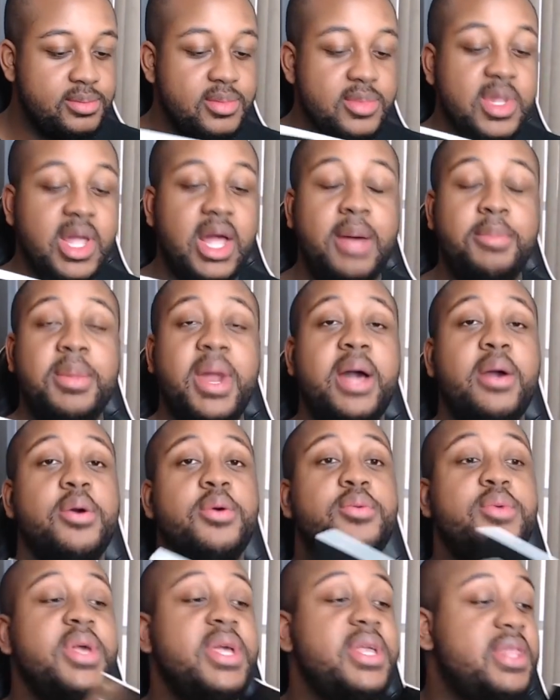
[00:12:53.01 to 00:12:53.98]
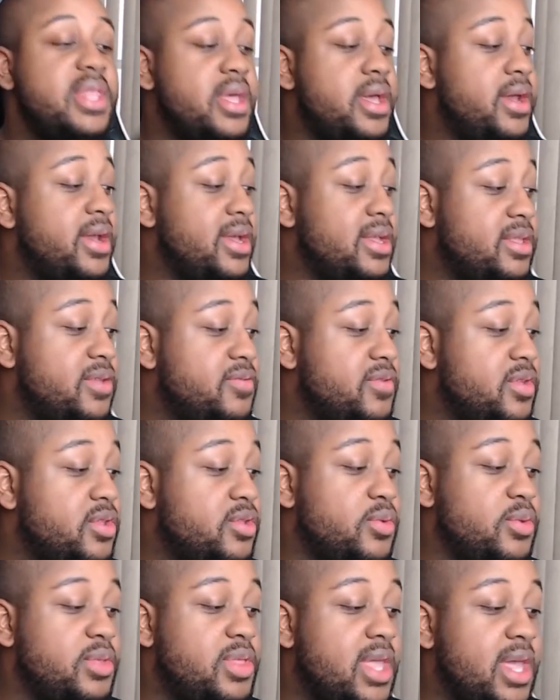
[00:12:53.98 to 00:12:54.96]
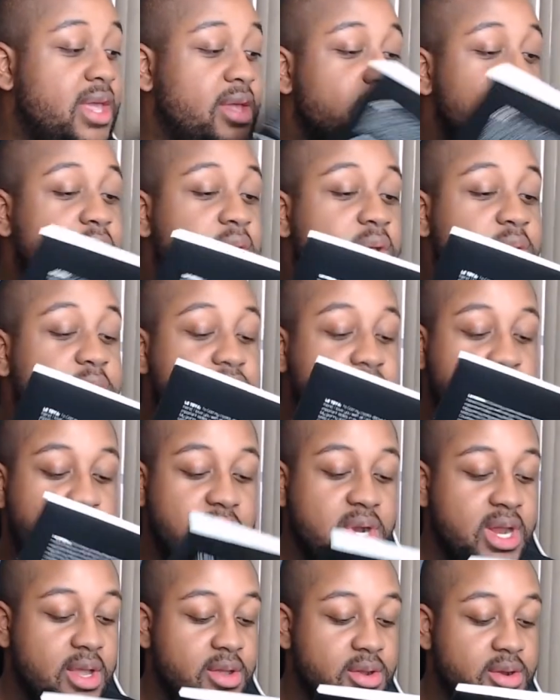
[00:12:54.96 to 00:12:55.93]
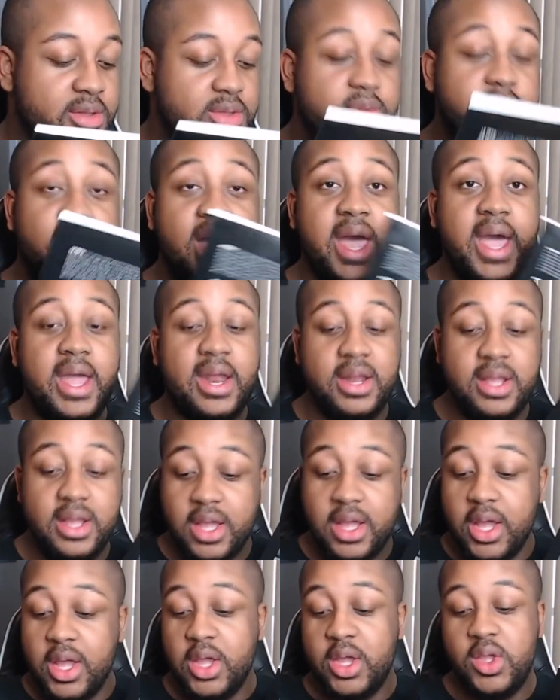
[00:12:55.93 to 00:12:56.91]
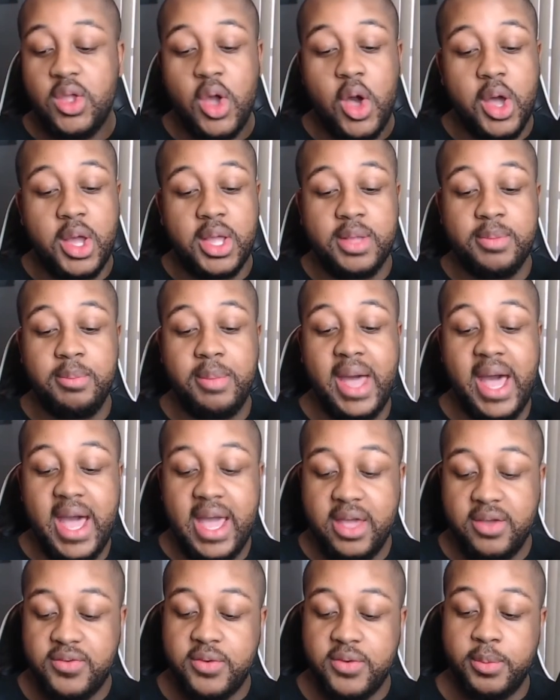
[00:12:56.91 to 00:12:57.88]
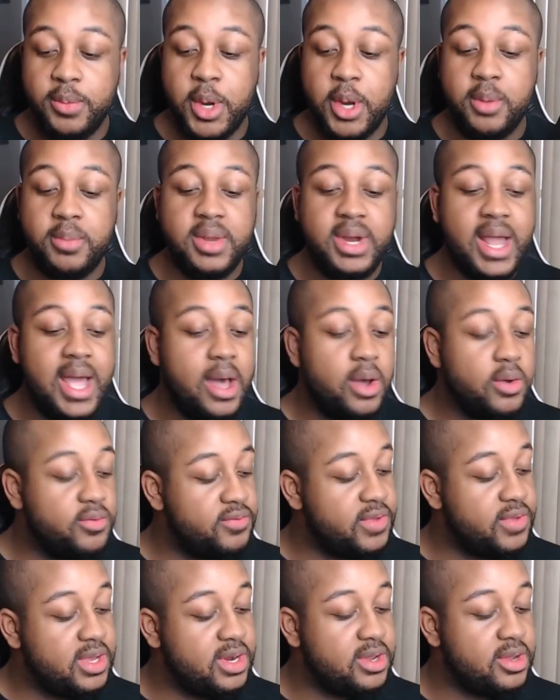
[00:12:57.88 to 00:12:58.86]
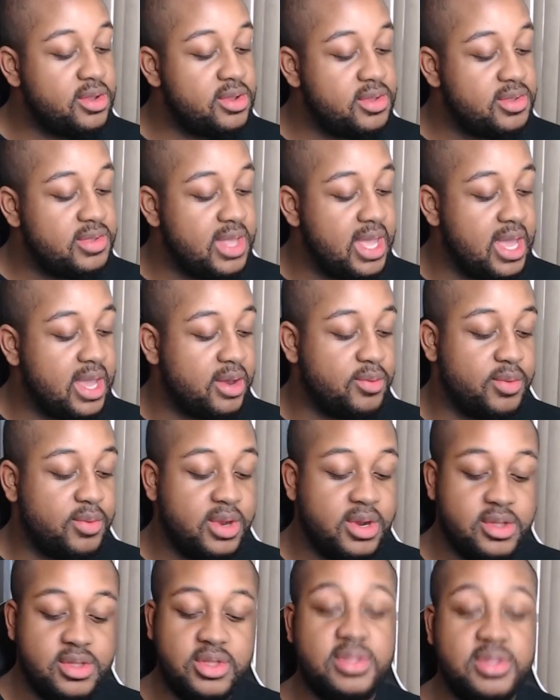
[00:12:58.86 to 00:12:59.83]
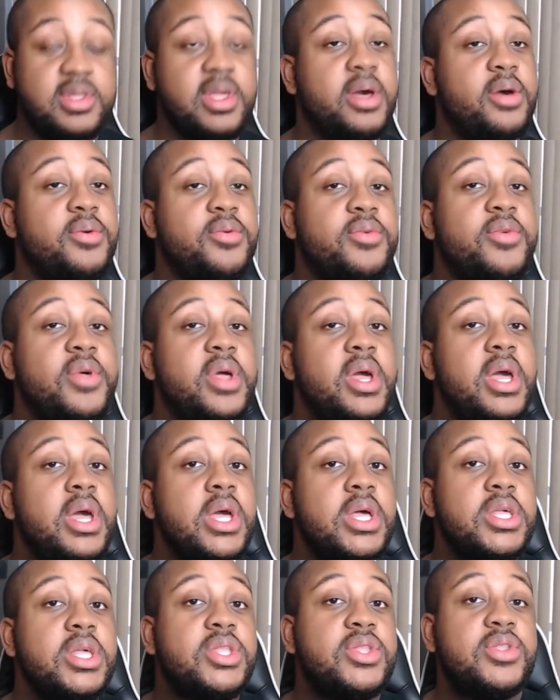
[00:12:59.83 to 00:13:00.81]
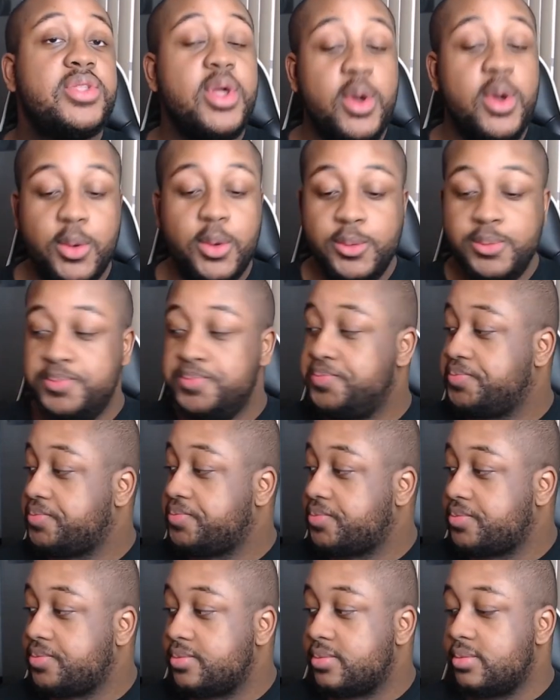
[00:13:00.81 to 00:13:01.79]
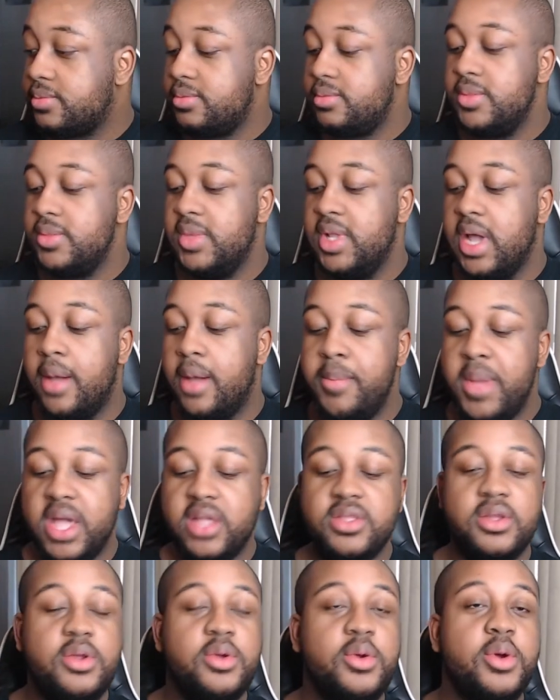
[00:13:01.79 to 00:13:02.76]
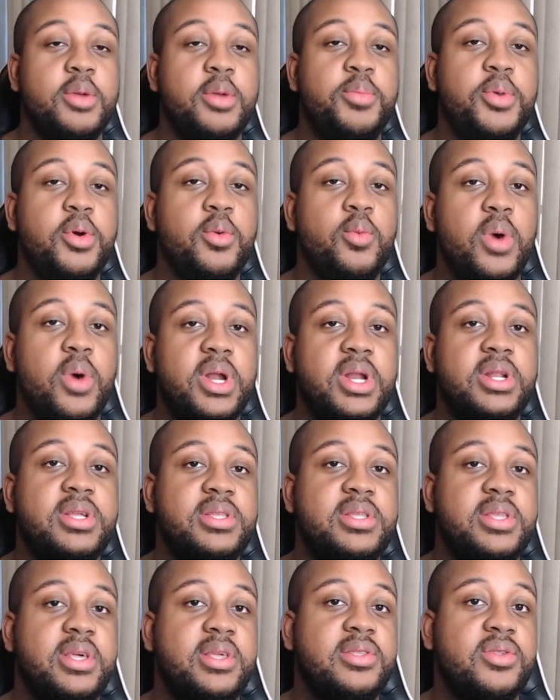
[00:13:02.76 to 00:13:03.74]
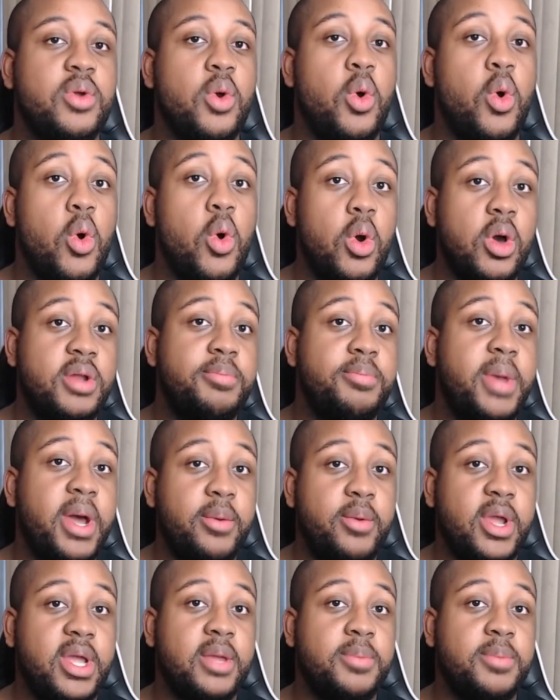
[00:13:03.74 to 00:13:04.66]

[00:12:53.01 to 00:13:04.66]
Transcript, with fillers: I'm not gonna read their individual thank you notes. We're not gonna do that. Y'all can buy it from Urban Outfitters and read it yourself. So I'm actually going to put one of the discs on my record